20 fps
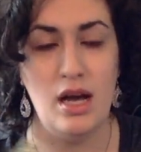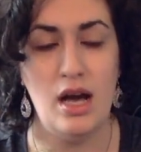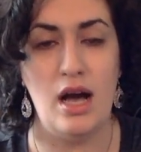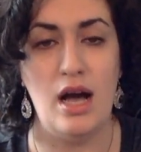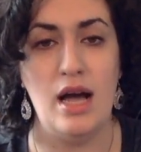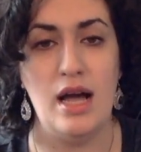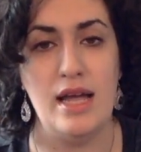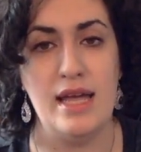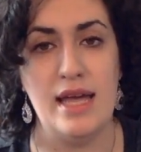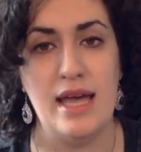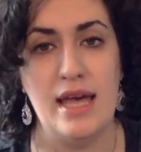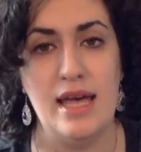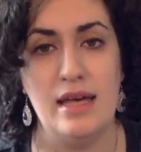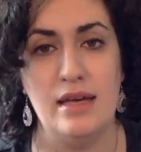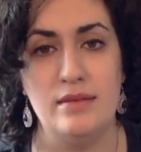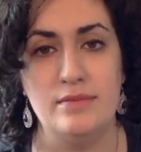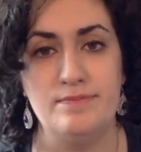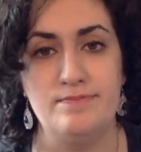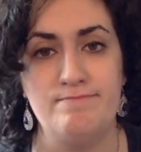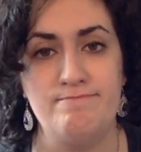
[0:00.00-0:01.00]
I
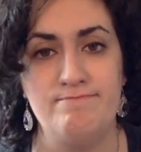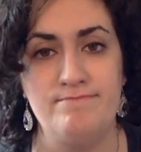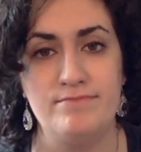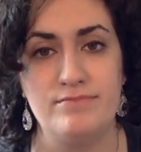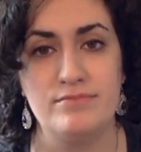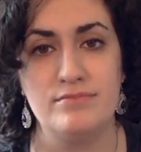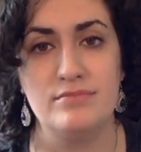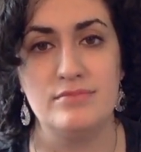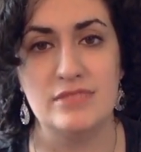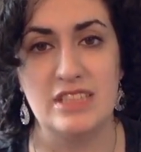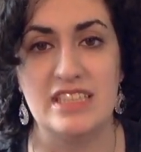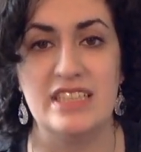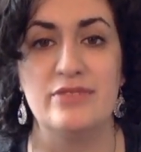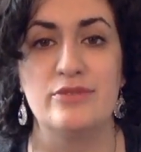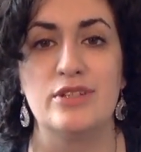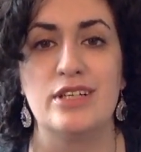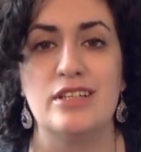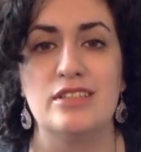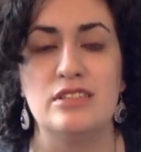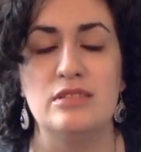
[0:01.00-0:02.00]
am, and I
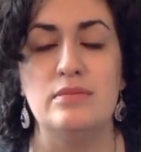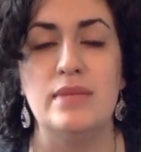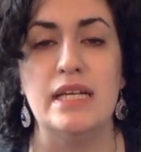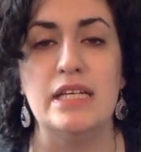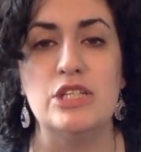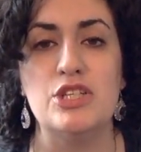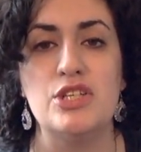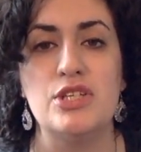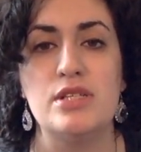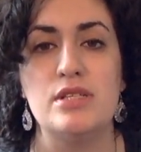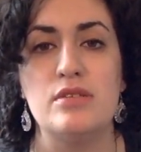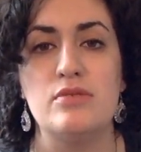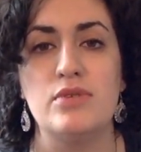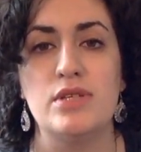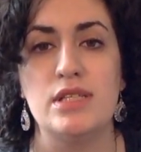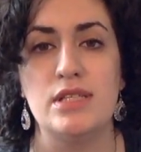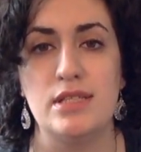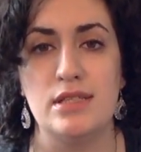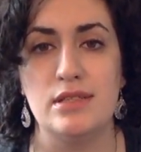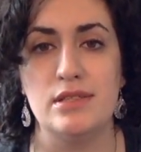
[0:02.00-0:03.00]
forgot to mention
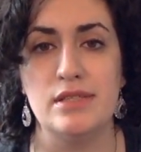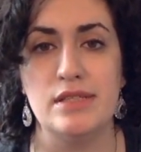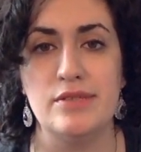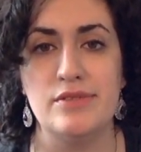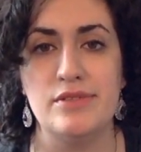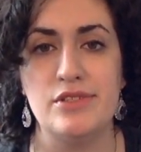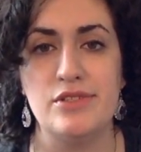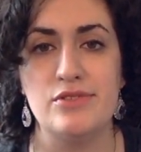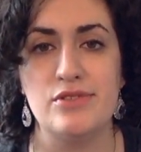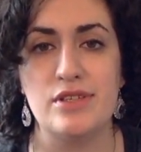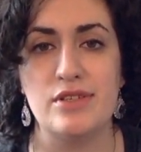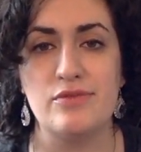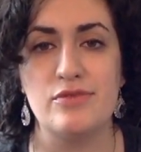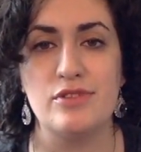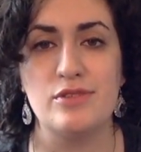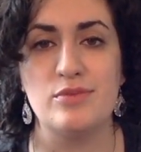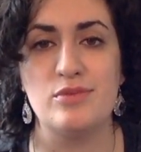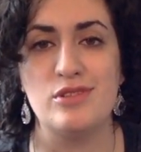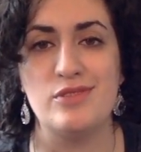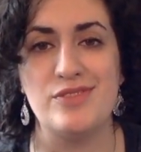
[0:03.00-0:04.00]
what needles I was using for
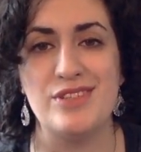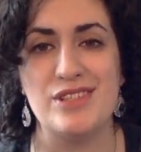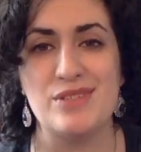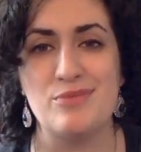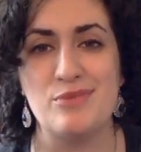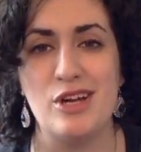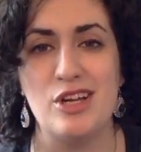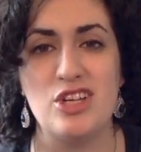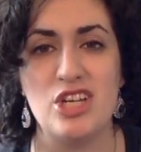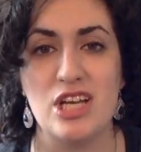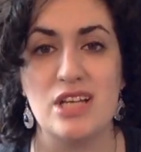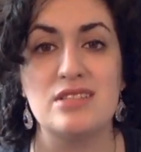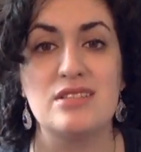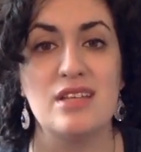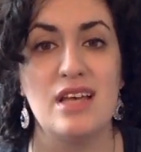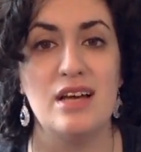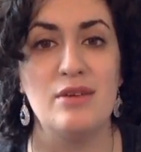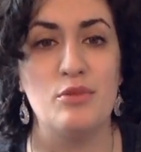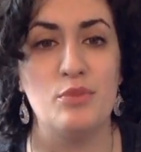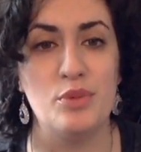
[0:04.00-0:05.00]
the previous projects.
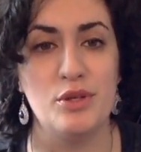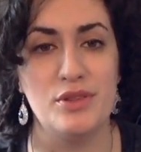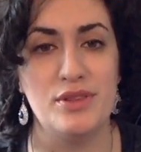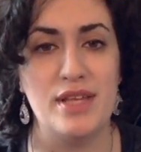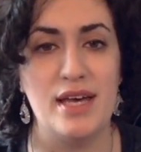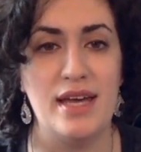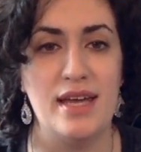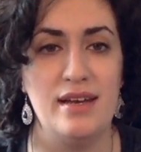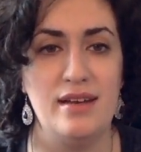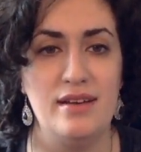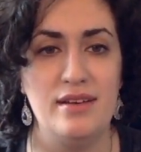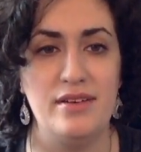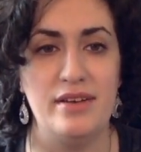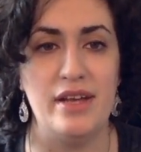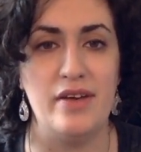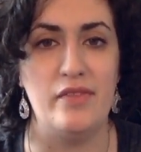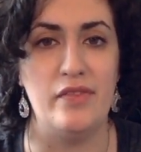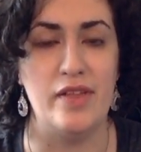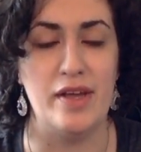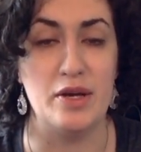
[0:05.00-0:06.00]
I will put that
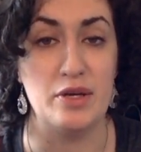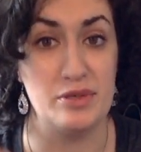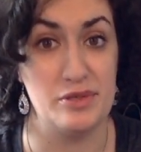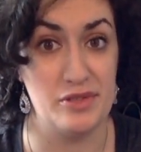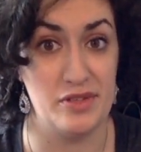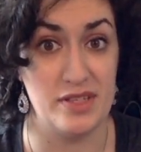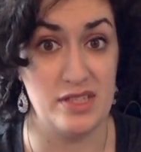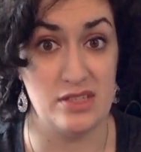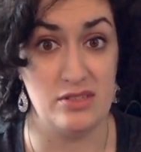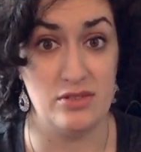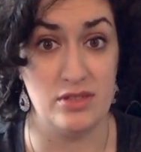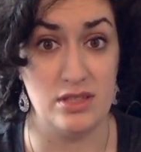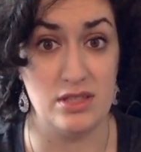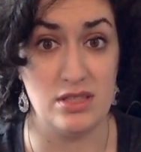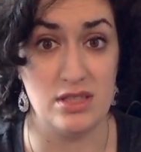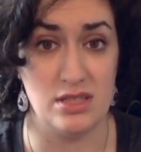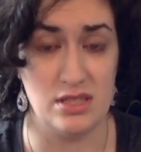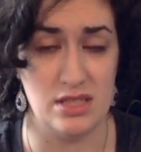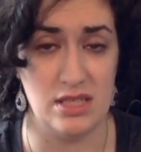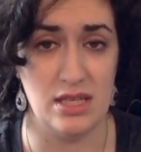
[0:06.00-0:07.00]
down there so that you guys
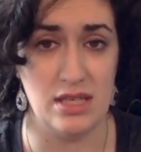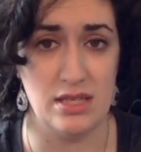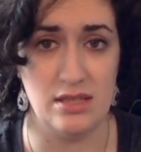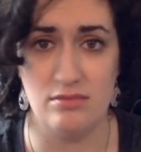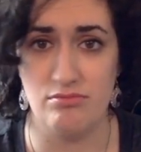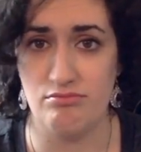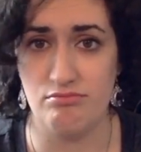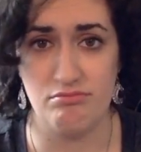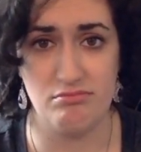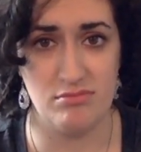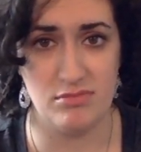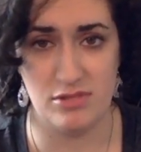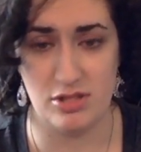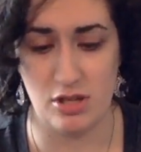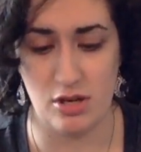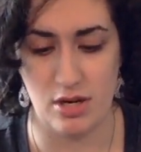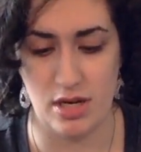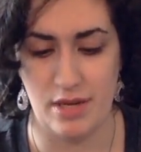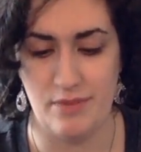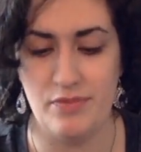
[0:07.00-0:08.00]
can see it.
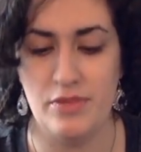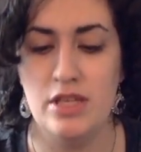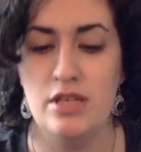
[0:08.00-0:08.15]
Sorry.